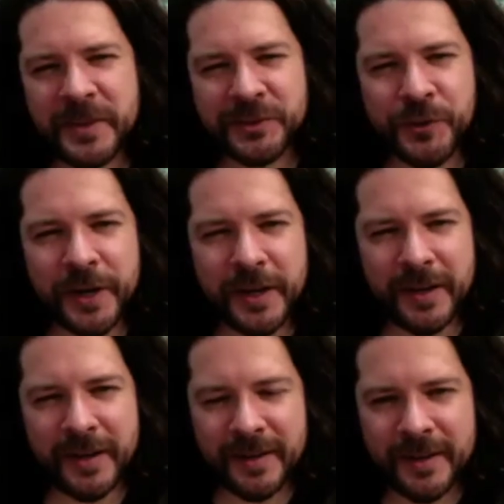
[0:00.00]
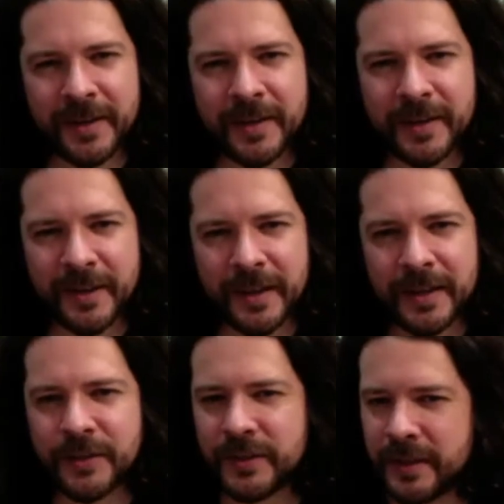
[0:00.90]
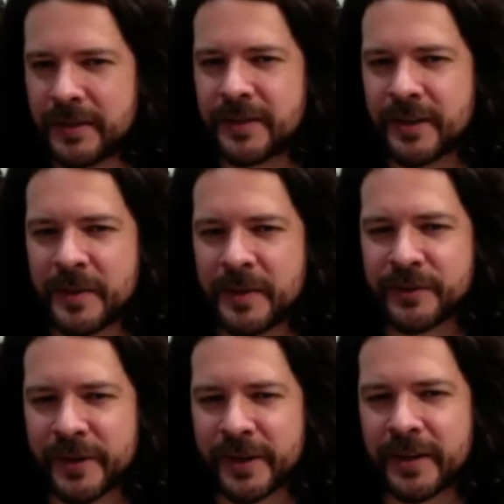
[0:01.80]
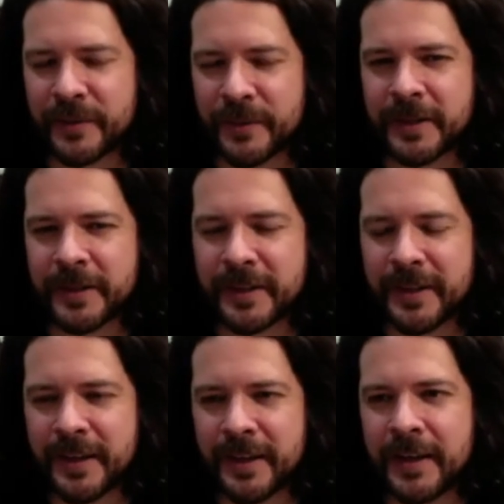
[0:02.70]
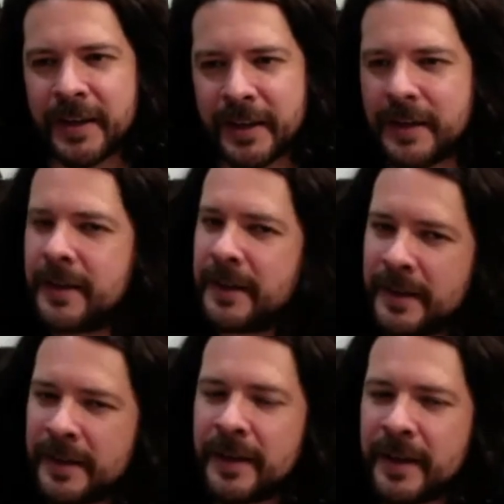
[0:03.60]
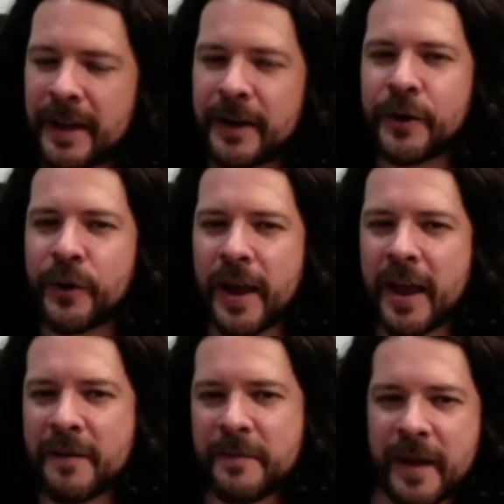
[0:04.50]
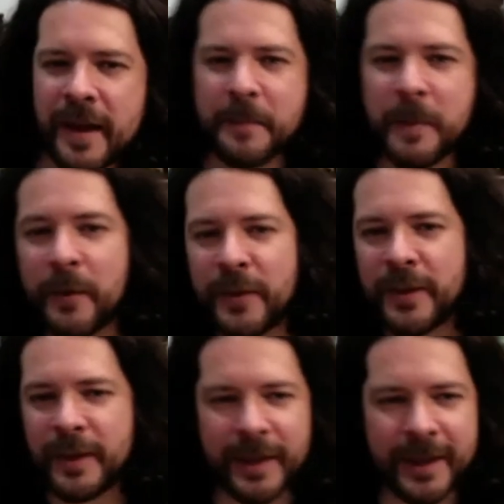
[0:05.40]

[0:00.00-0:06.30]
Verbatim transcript: tricky. Yeah, it's, Instagram is tricky, really. I don't know. I have I'm on the